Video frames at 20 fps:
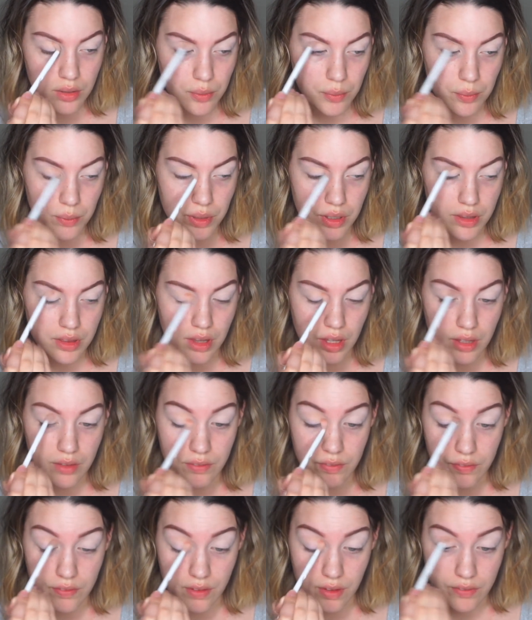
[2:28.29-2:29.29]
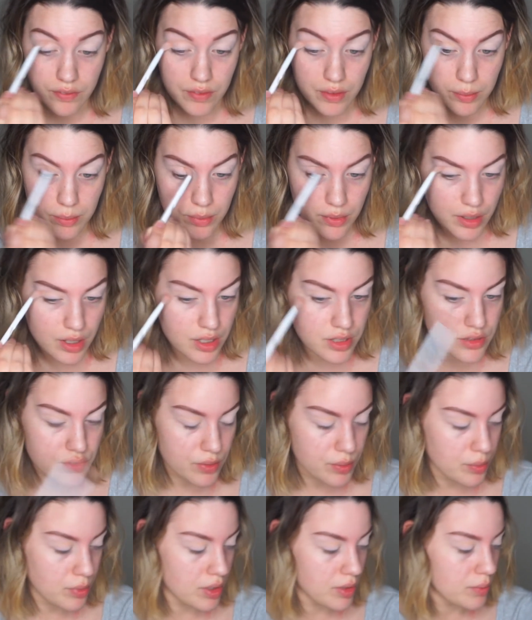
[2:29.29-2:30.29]
with a fluffy brush
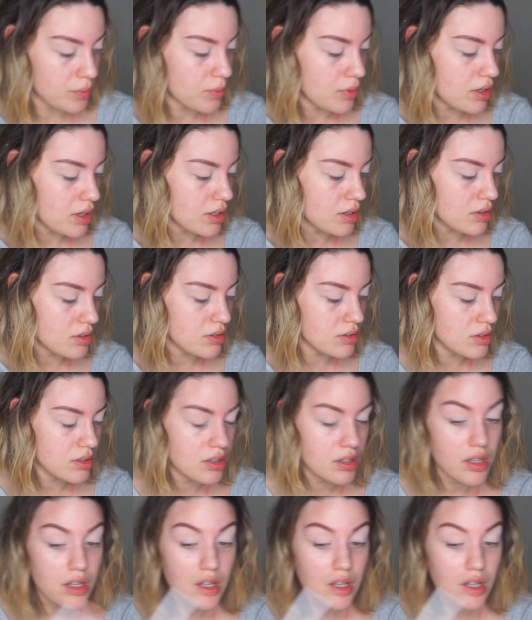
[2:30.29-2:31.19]
from Wet n Wild.